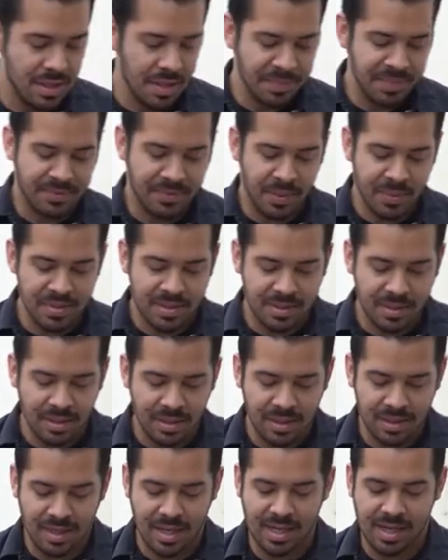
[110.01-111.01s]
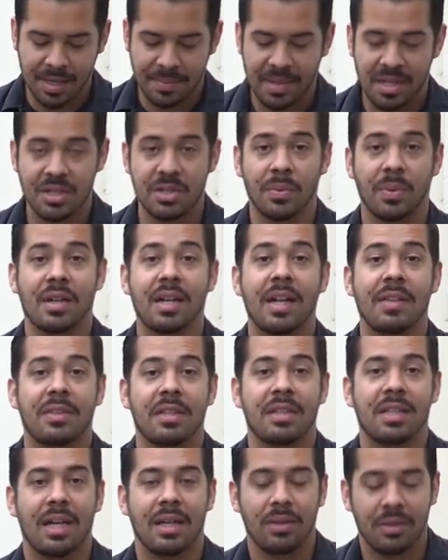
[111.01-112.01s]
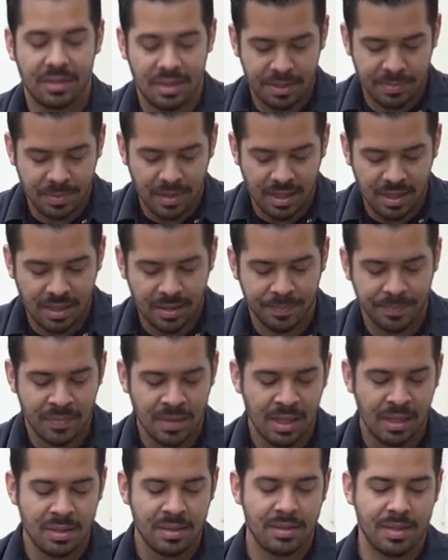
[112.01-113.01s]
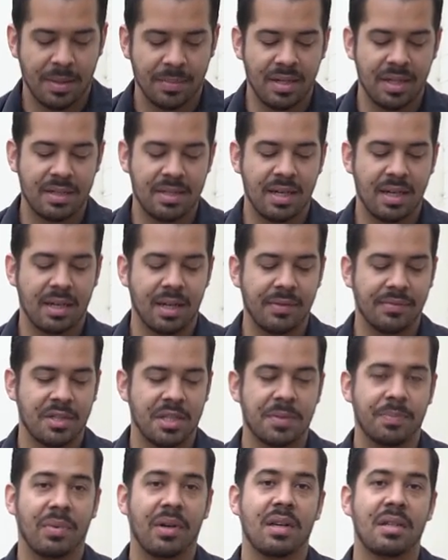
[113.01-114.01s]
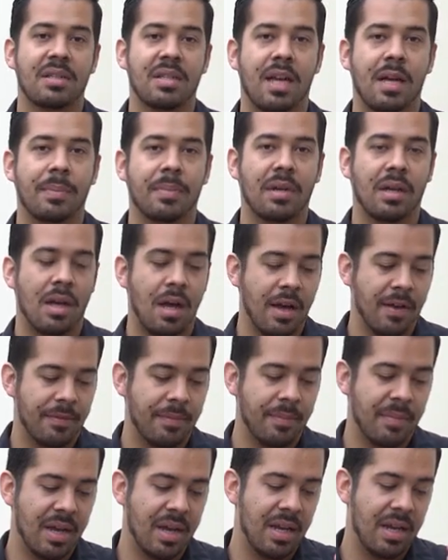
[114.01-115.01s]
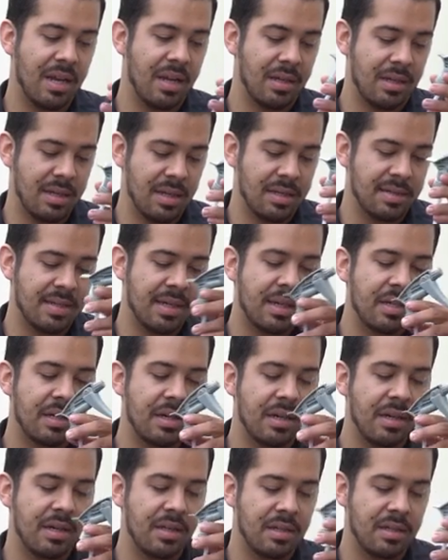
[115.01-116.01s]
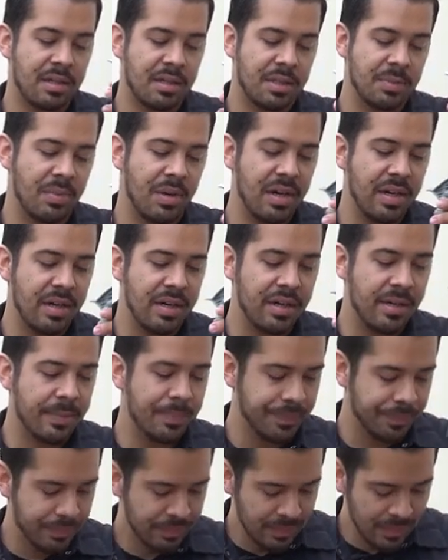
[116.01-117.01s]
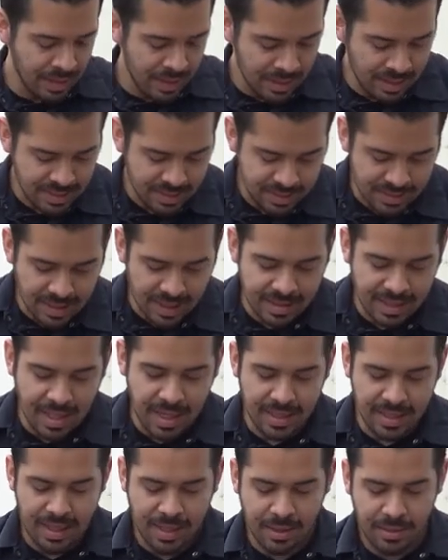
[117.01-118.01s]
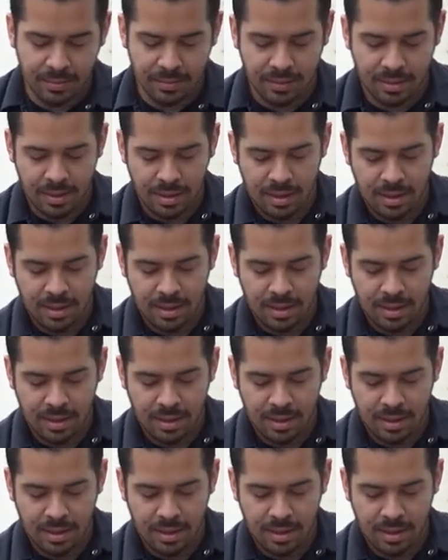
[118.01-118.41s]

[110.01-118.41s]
So before we start, like I mentioned, we're going to have to dilute this product. So I'm going to take off the sprayer top off my secondary sprayer here, set that down.